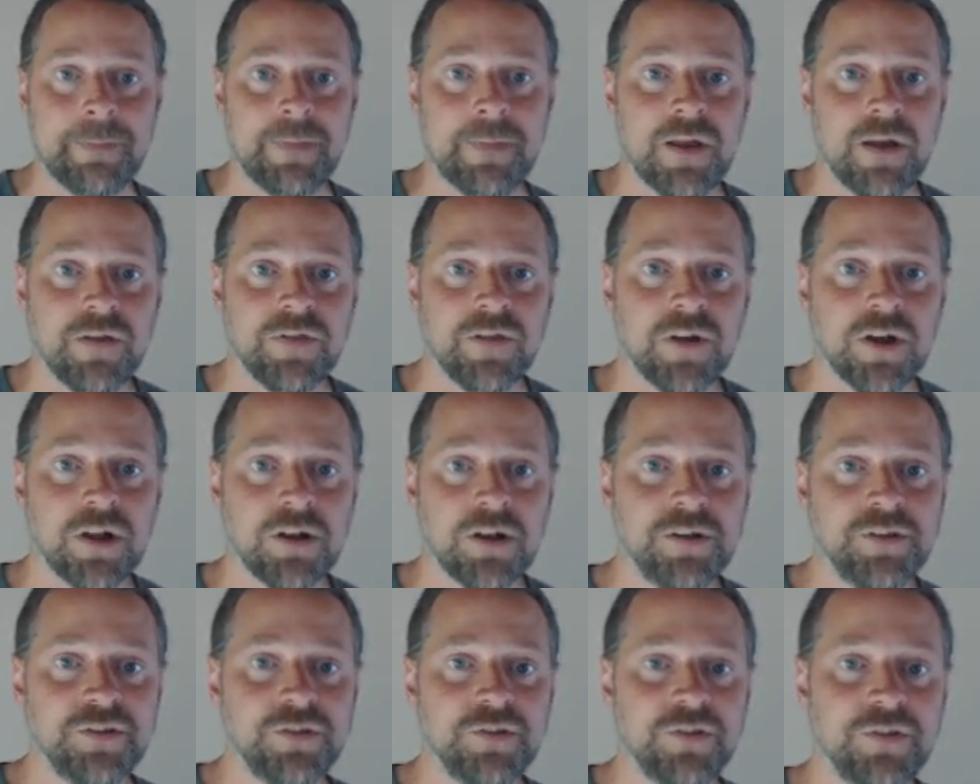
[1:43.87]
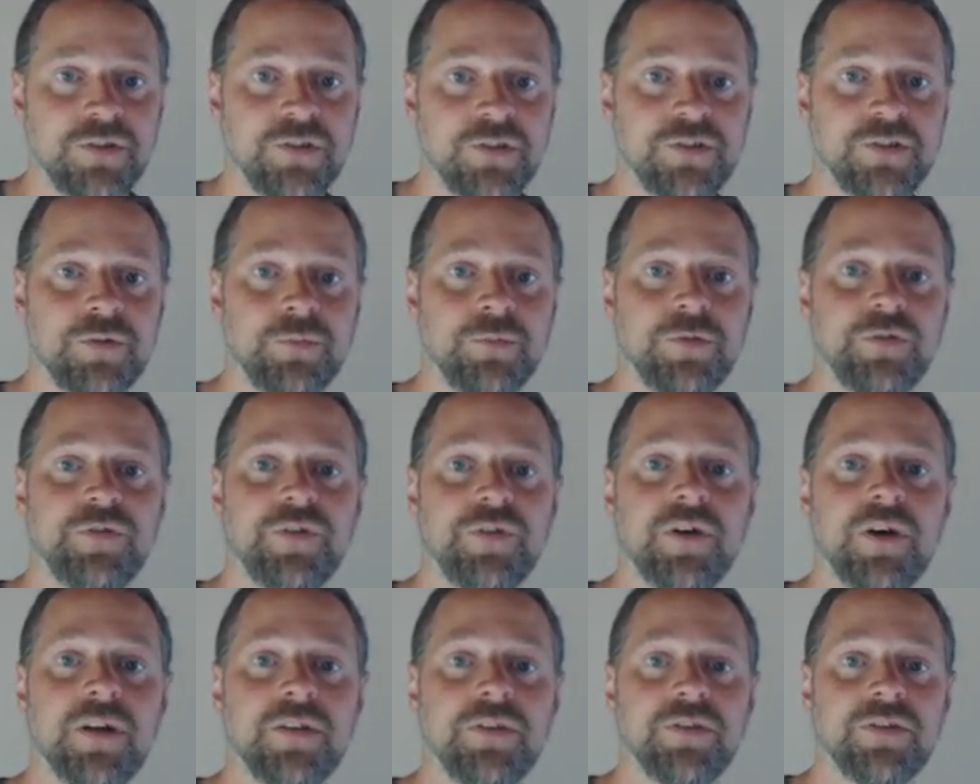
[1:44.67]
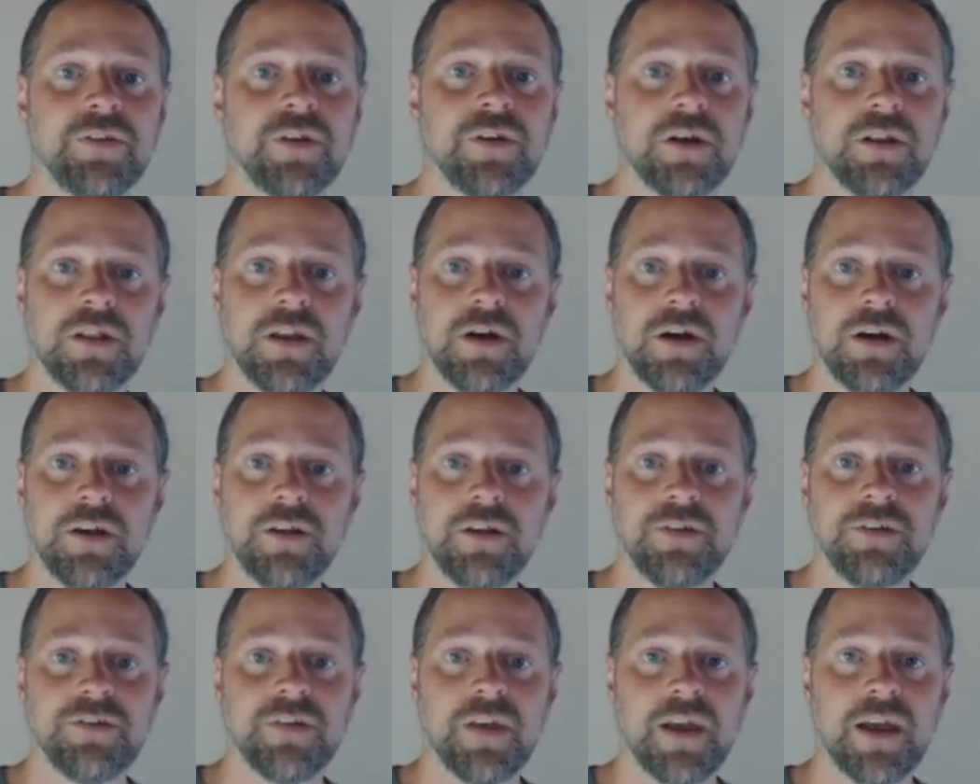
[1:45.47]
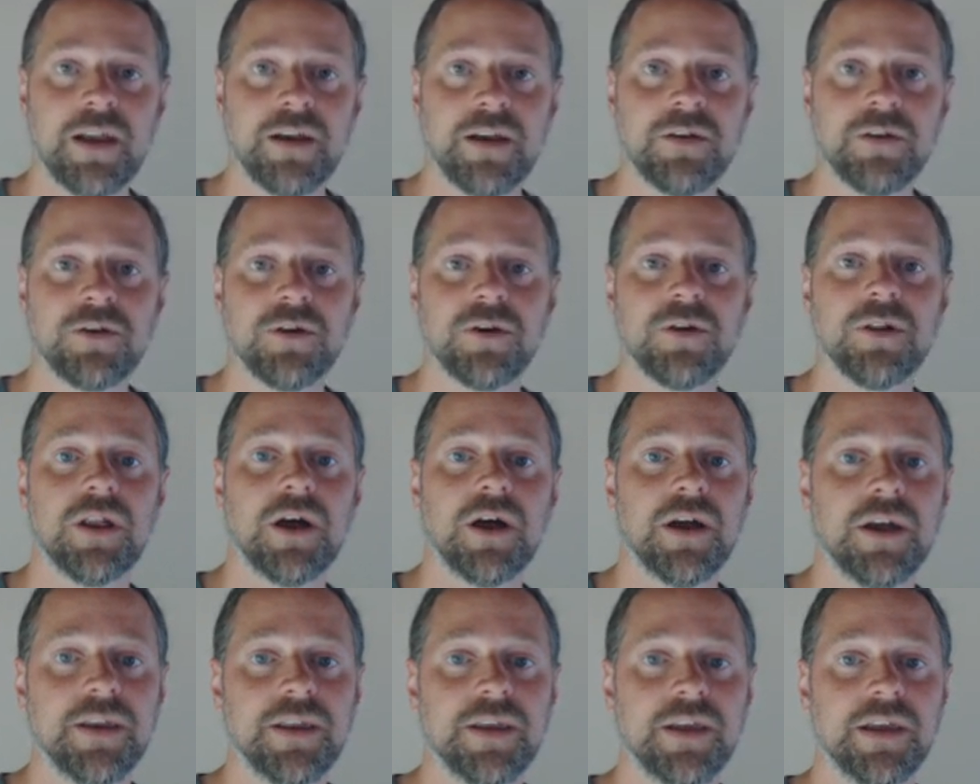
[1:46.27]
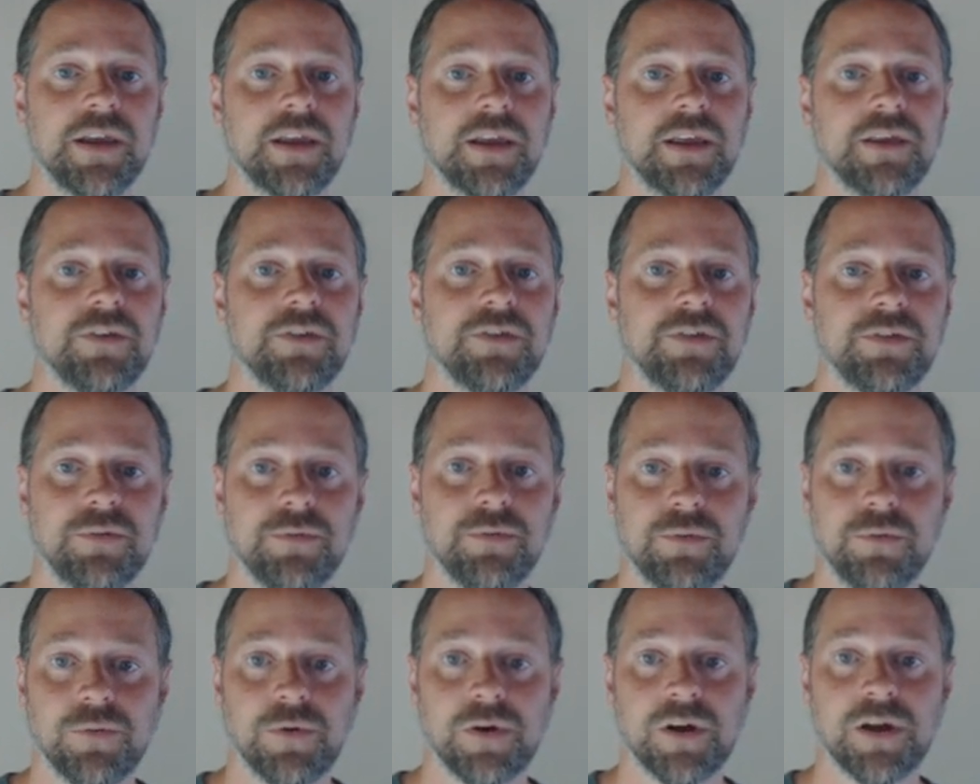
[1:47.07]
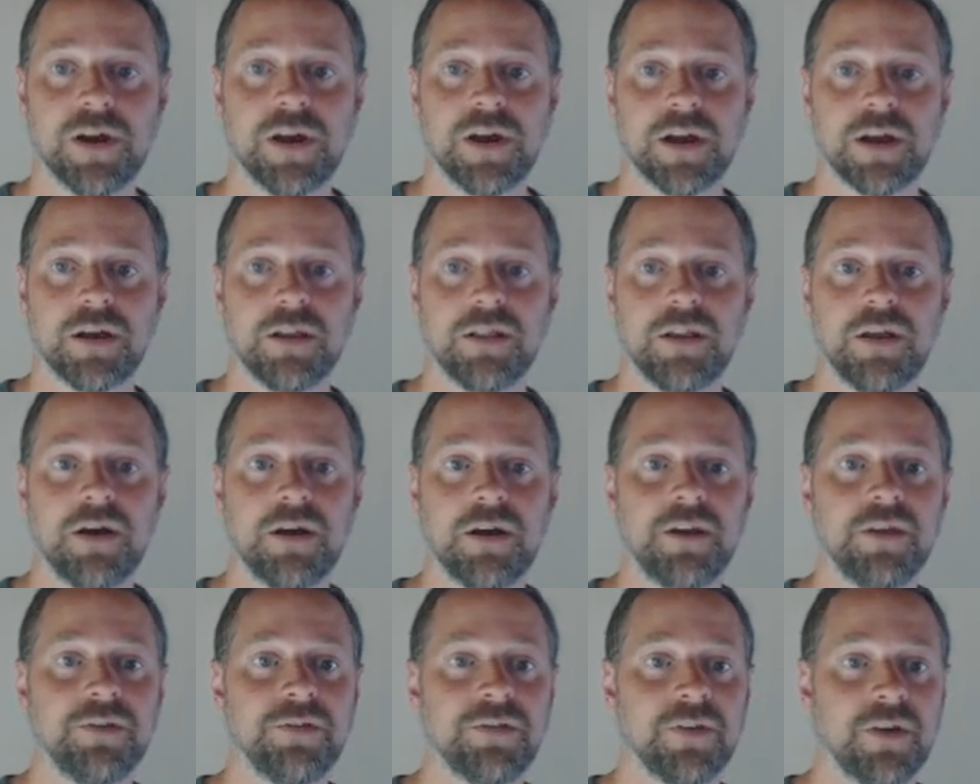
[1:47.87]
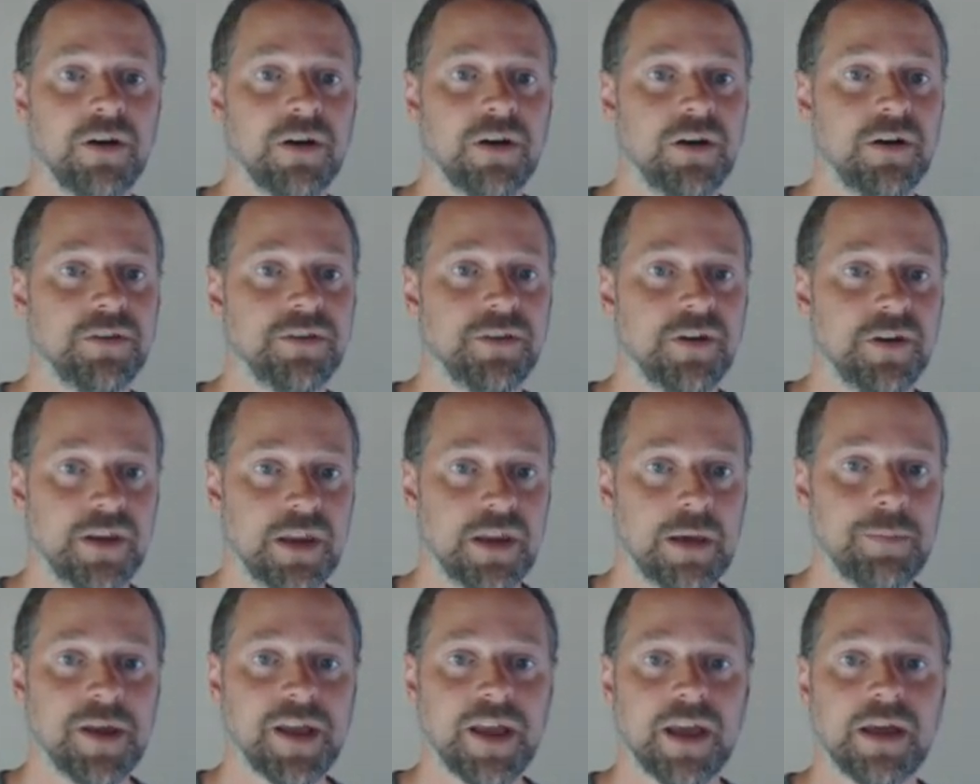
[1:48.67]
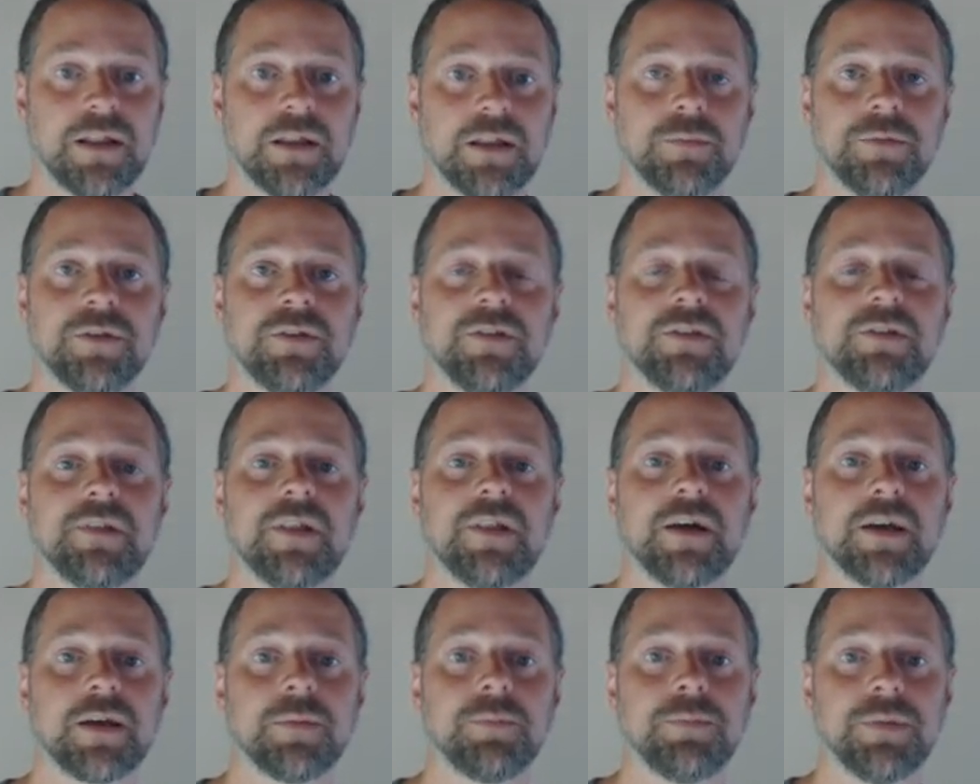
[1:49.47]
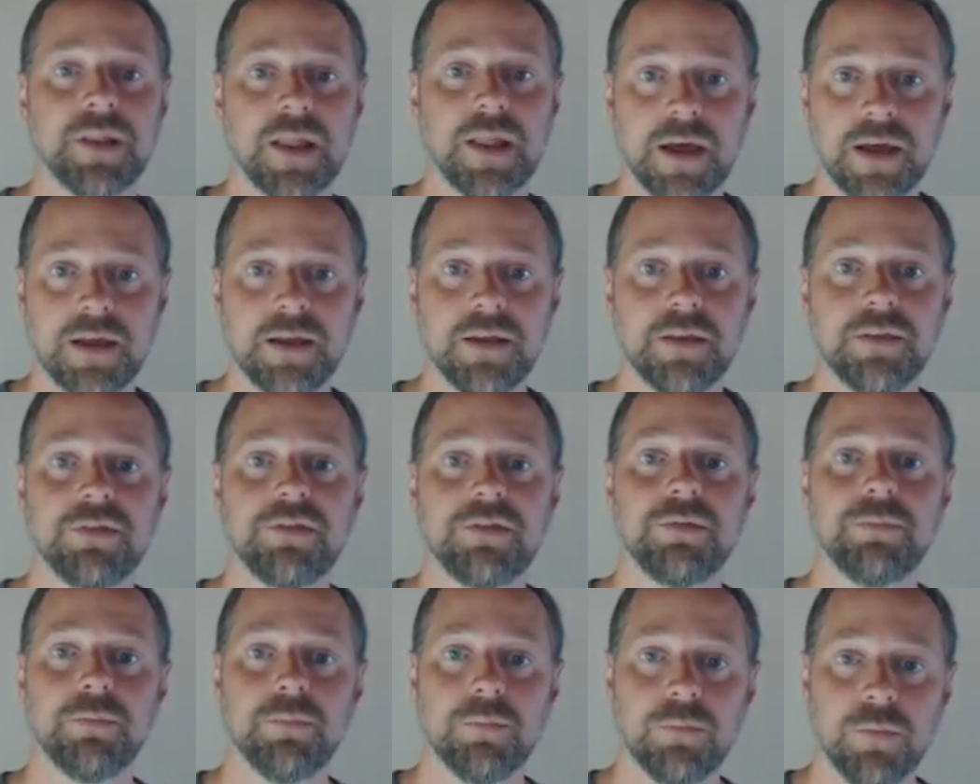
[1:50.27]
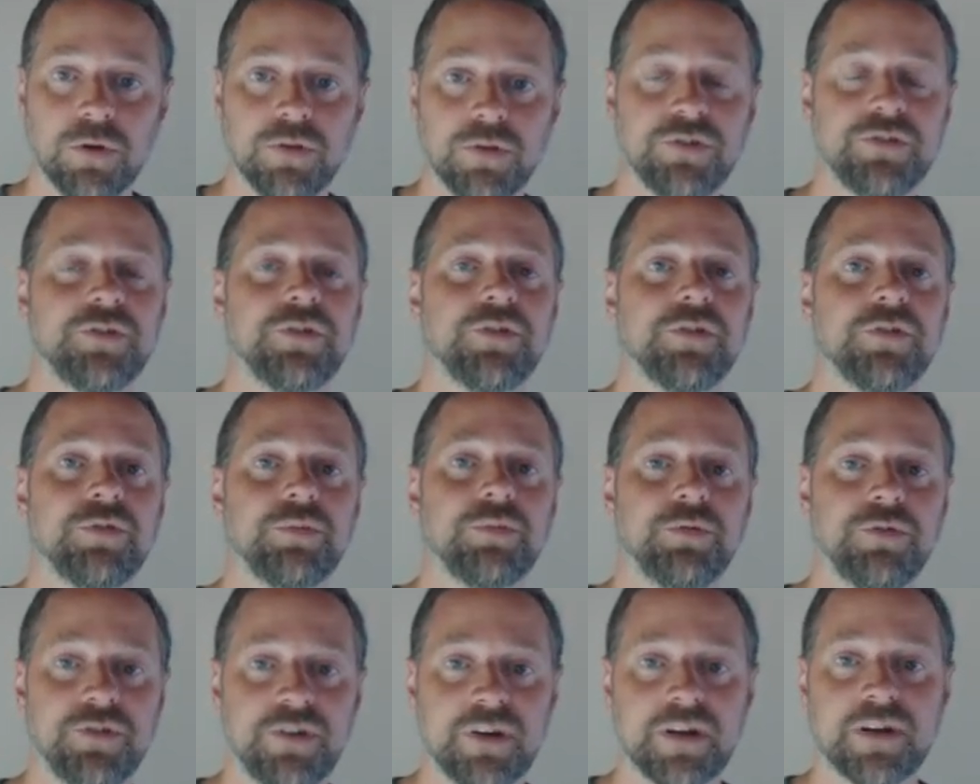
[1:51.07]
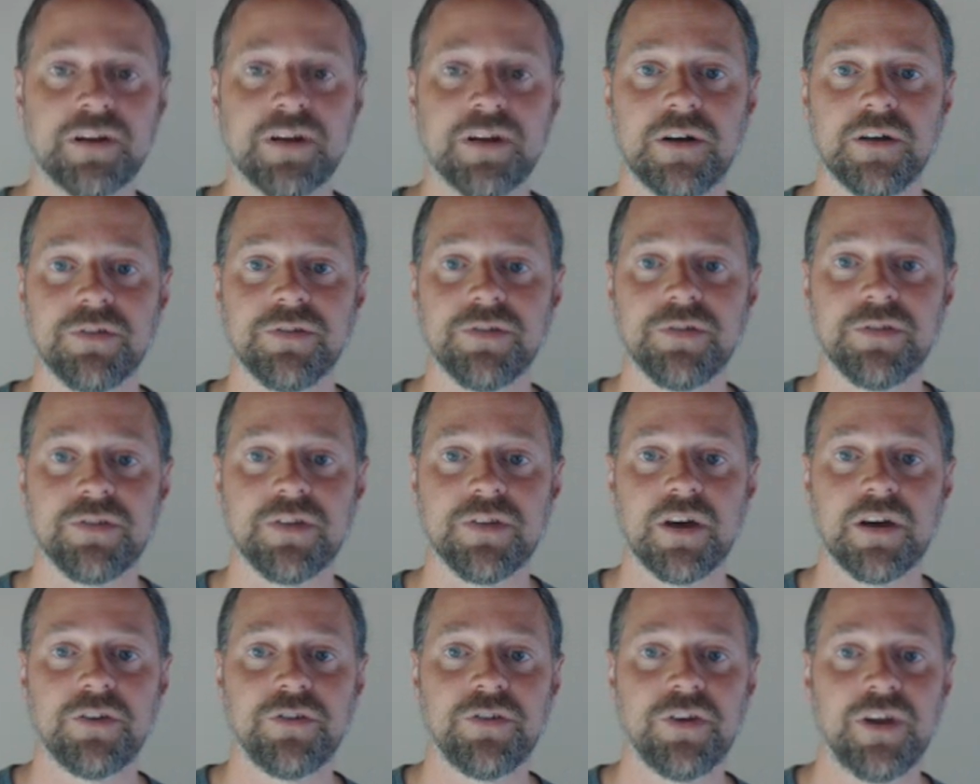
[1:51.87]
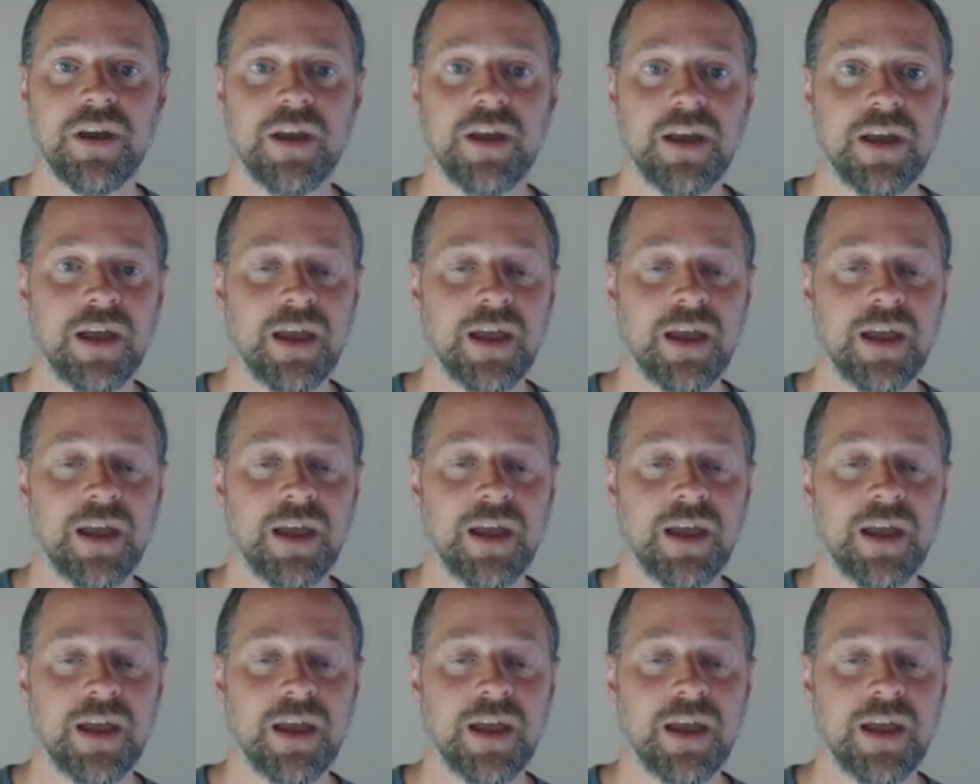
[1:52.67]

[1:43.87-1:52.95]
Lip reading: The collision system defines colliders and collidees, where colliders are dynamic elements like players, monsters, projectiles and such,